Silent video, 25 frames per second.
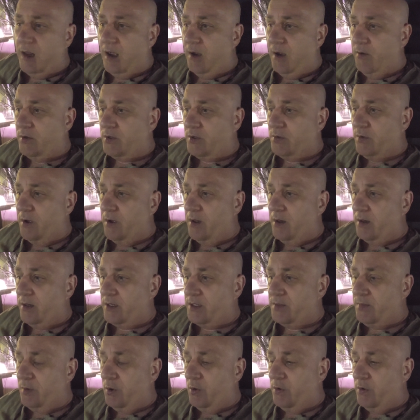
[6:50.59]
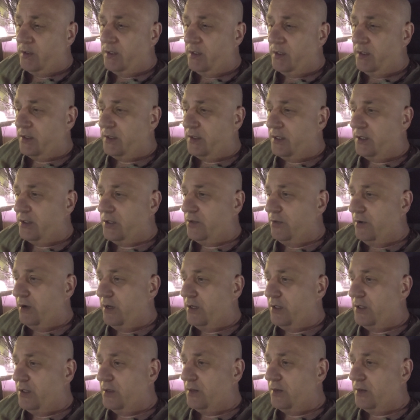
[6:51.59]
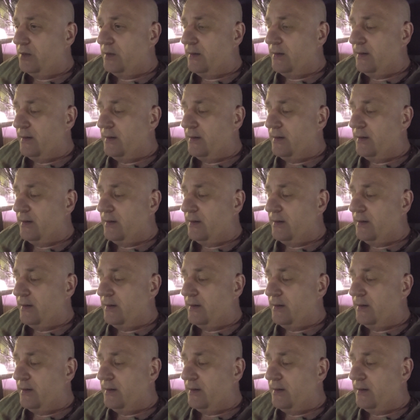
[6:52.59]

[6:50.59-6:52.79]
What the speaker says: now as well, exploiting the situation.